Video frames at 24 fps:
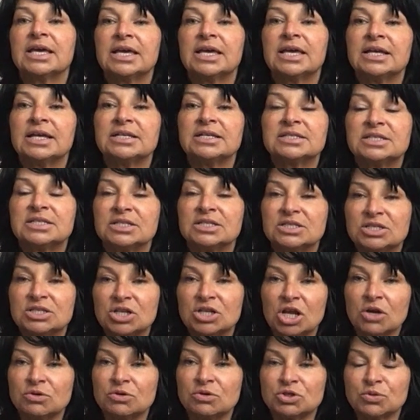it's the
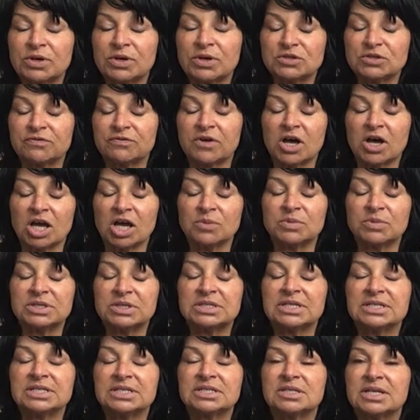slow twitch
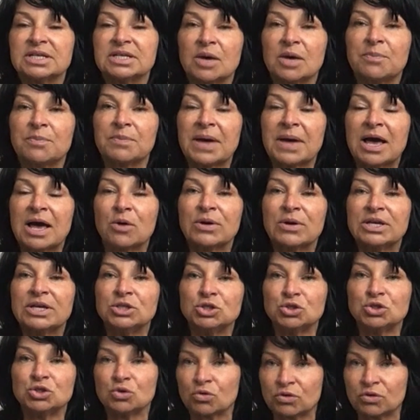fibers. It's about
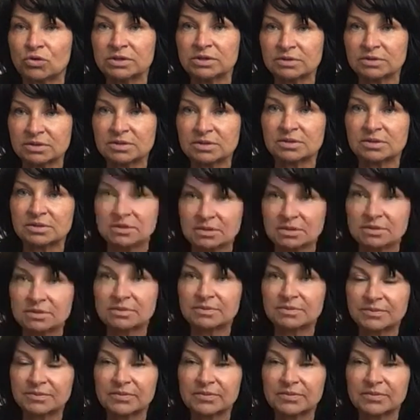endurance.